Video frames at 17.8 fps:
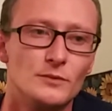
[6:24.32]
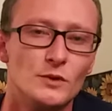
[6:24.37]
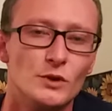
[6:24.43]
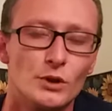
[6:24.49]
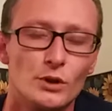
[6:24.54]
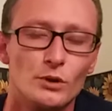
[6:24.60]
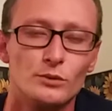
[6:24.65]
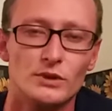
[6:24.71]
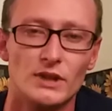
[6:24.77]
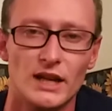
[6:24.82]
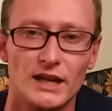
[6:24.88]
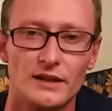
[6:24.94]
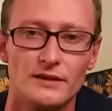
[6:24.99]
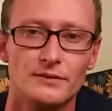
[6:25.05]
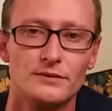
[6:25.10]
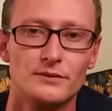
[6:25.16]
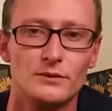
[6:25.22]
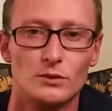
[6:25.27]
Your own
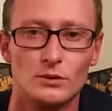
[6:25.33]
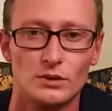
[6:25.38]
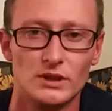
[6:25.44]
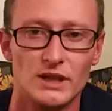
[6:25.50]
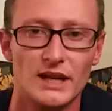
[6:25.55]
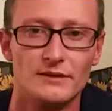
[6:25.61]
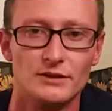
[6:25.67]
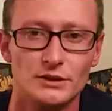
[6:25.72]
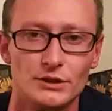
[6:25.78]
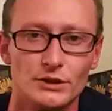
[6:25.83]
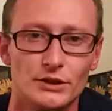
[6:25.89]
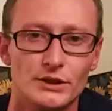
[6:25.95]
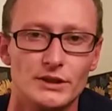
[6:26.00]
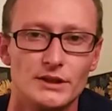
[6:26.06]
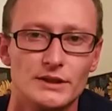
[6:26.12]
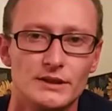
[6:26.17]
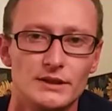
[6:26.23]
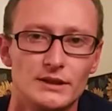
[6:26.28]
life or
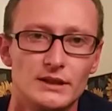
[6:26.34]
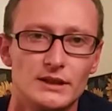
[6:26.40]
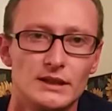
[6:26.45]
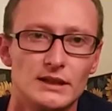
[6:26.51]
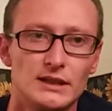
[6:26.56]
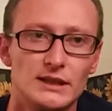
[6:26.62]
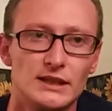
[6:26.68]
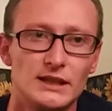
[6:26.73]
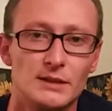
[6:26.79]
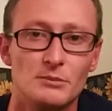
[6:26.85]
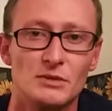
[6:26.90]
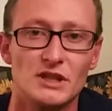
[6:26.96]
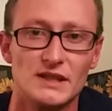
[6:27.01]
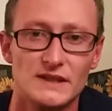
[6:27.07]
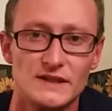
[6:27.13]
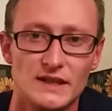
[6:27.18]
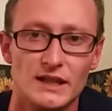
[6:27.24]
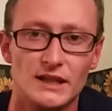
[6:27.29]
livelihood can
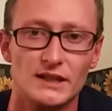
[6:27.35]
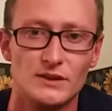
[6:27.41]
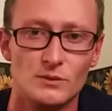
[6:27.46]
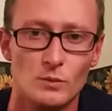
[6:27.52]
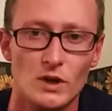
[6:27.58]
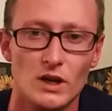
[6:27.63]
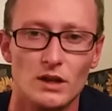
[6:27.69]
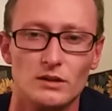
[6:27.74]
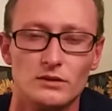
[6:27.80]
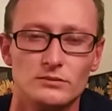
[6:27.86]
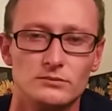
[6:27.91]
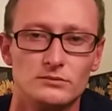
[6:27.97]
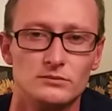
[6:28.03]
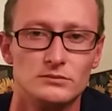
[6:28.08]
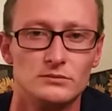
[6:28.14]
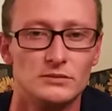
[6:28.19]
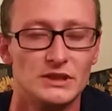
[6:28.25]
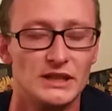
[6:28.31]
be at stake as well
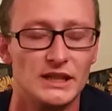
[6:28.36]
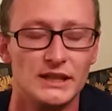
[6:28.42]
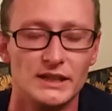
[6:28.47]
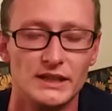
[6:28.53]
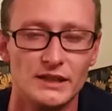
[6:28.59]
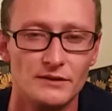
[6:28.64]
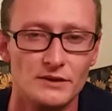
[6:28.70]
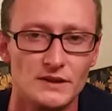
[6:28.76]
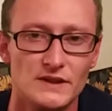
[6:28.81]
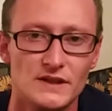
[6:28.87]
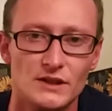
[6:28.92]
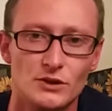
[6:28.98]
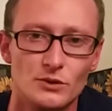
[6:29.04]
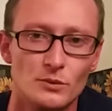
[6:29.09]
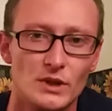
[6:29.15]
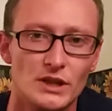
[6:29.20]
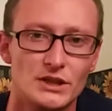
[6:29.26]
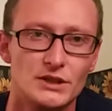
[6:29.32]
in any given
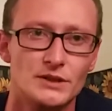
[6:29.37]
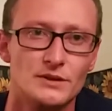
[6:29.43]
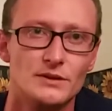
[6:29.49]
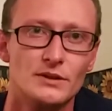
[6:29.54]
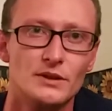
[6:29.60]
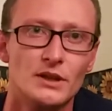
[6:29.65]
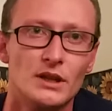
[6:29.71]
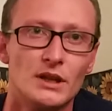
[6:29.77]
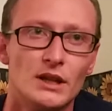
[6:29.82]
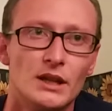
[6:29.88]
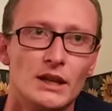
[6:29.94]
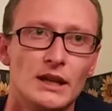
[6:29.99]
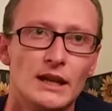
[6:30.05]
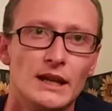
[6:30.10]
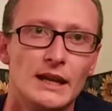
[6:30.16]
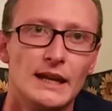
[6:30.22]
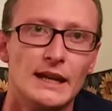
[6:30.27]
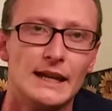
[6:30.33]
situation.
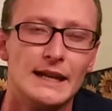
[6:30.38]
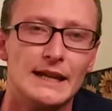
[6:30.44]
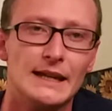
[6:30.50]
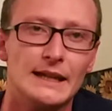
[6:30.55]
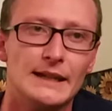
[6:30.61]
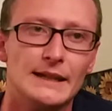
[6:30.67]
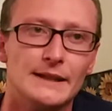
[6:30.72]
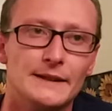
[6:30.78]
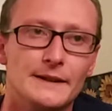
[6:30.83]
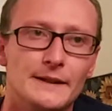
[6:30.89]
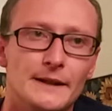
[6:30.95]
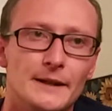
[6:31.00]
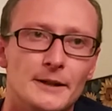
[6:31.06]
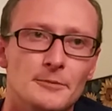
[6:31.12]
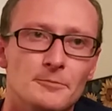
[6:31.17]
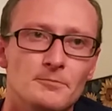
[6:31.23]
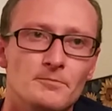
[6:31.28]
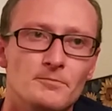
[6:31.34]
And
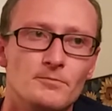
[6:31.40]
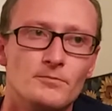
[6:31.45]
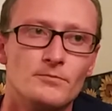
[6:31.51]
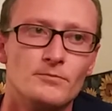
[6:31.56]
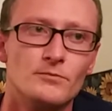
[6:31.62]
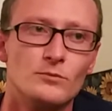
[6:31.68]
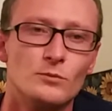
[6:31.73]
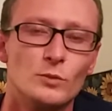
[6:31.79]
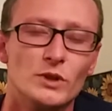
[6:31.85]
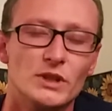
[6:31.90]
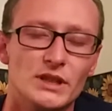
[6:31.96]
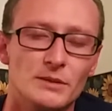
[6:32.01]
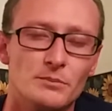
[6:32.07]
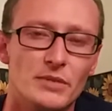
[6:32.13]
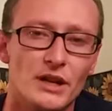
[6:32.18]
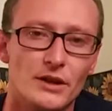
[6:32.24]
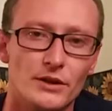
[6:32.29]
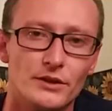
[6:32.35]
we
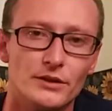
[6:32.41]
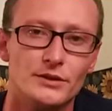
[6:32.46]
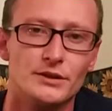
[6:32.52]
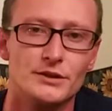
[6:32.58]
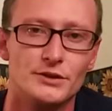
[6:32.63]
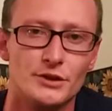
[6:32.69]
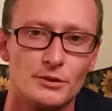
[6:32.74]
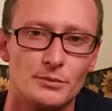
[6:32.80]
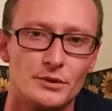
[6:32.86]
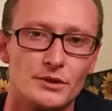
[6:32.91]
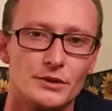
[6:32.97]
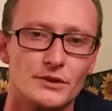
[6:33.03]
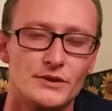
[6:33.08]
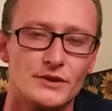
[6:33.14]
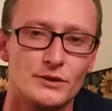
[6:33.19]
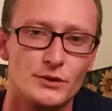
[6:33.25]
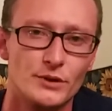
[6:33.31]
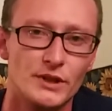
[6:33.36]
need better
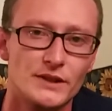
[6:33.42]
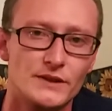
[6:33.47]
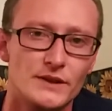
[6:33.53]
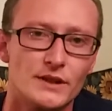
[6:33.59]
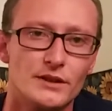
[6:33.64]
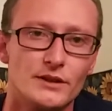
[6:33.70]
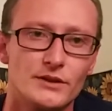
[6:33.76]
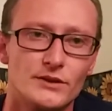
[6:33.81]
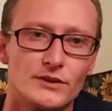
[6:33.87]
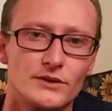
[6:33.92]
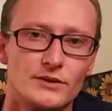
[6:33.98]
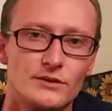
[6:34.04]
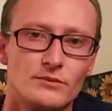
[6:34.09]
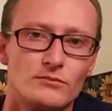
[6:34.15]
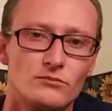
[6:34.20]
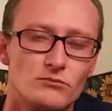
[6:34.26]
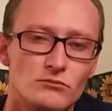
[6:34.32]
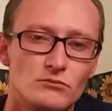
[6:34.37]
interpreters and translators.
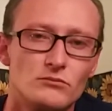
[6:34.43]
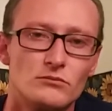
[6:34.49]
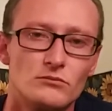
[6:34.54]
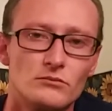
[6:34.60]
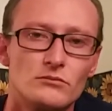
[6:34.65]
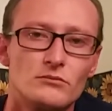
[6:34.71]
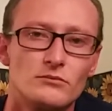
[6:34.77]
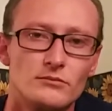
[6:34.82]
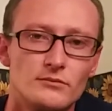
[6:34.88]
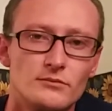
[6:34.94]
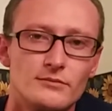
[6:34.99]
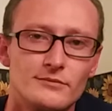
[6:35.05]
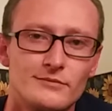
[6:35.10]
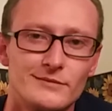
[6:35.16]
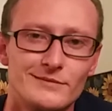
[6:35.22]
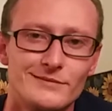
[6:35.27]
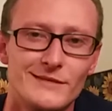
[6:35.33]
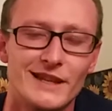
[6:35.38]

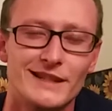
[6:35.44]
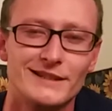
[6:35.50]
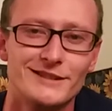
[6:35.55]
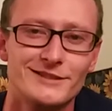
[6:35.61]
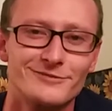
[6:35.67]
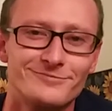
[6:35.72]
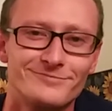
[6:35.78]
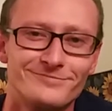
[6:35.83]
Thanks.